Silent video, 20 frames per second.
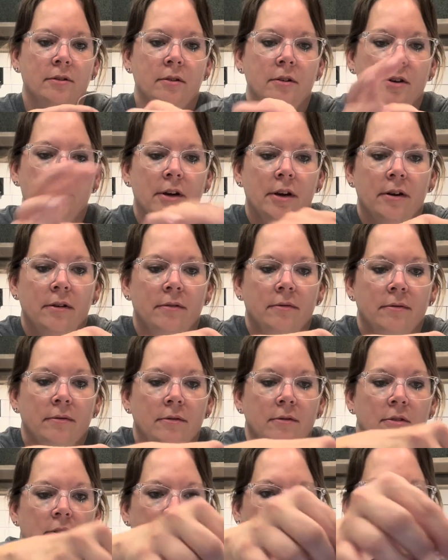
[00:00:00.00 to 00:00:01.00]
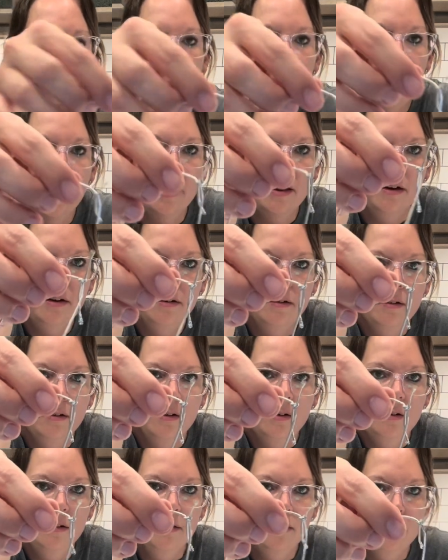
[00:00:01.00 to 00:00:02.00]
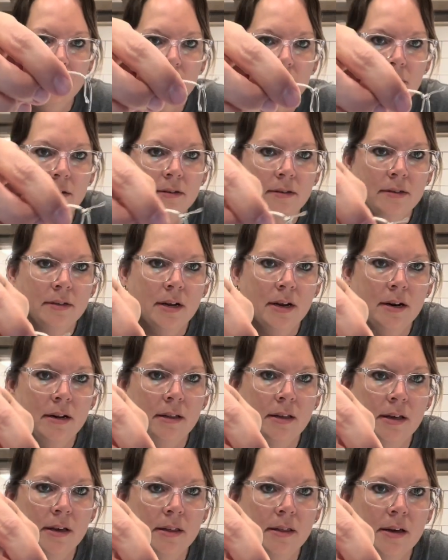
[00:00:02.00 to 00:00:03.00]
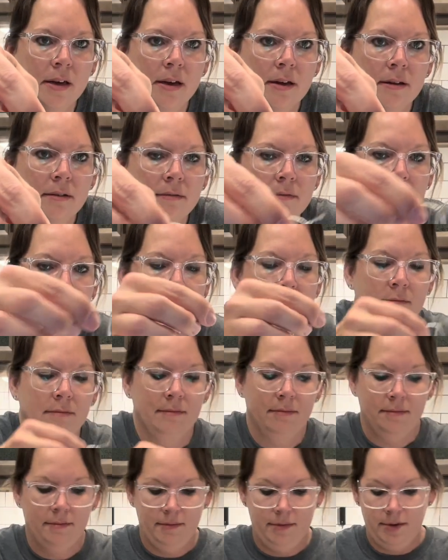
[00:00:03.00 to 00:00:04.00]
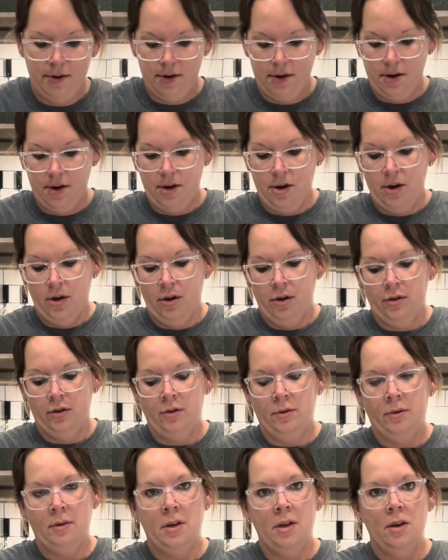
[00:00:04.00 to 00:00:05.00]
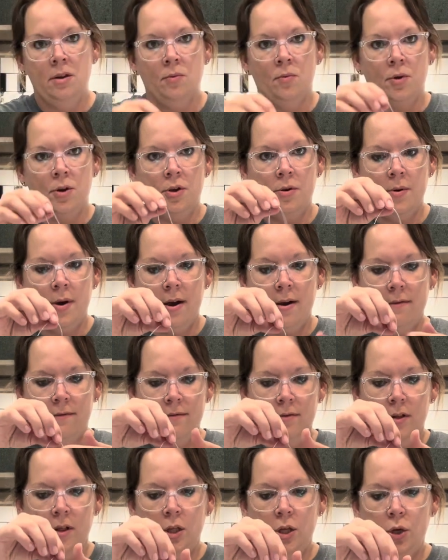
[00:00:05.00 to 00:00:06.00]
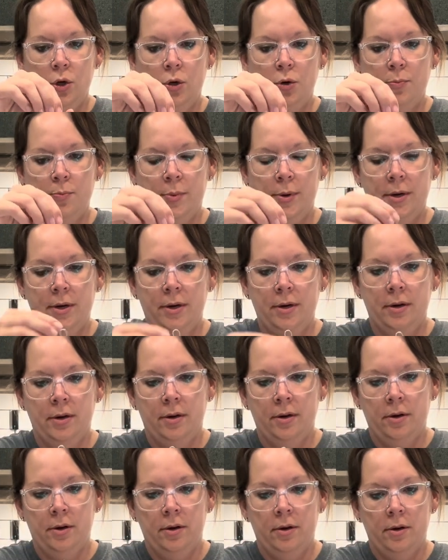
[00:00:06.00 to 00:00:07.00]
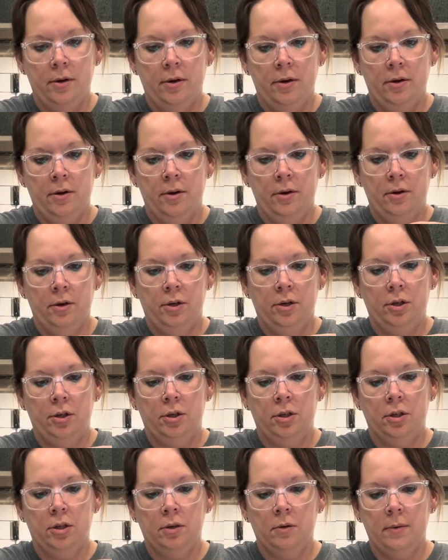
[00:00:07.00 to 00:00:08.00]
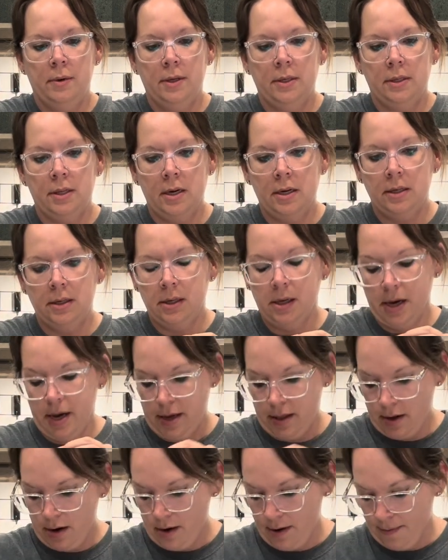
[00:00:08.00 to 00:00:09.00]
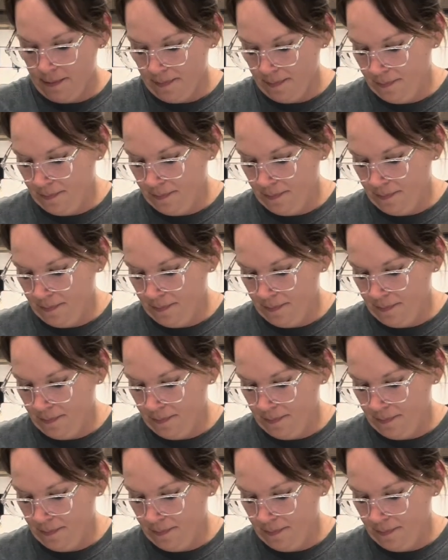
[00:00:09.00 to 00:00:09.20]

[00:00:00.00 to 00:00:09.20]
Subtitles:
there you go. So I just tied it. I just tied it like that. So then where you have the loop, just squeeze that together,